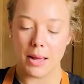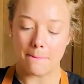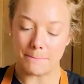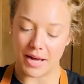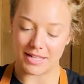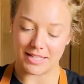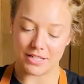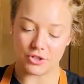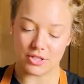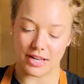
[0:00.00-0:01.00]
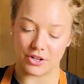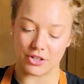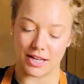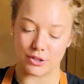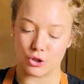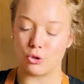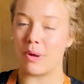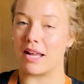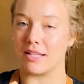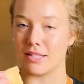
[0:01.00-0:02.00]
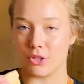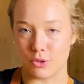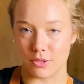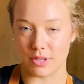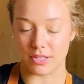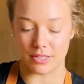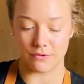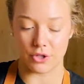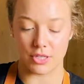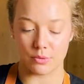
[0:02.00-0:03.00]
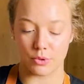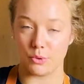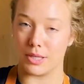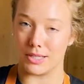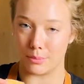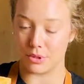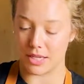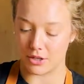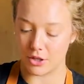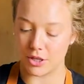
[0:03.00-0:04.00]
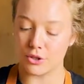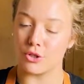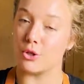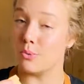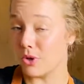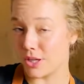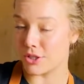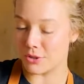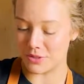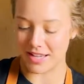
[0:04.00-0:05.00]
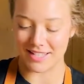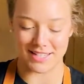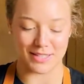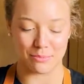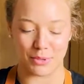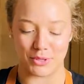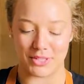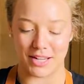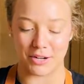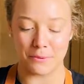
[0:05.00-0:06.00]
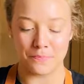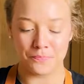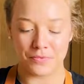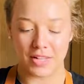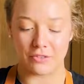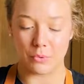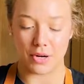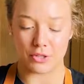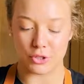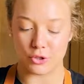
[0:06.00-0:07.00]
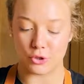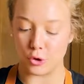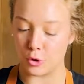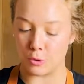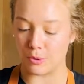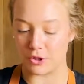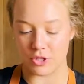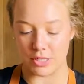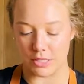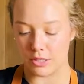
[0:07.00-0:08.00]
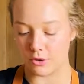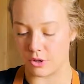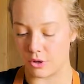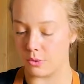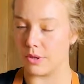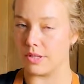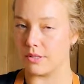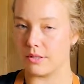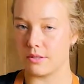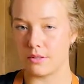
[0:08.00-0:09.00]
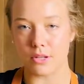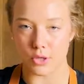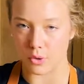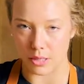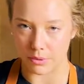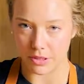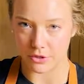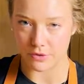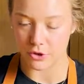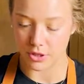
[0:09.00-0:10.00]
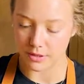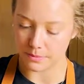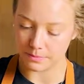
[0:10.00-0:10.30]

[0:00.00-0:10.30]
But each slider gets 2 patties and 2 slices of cheese. We're doing a double decker here, so you will get 2 slices per slider. If you want it super cheesy, you can always do a couple layers of cheese.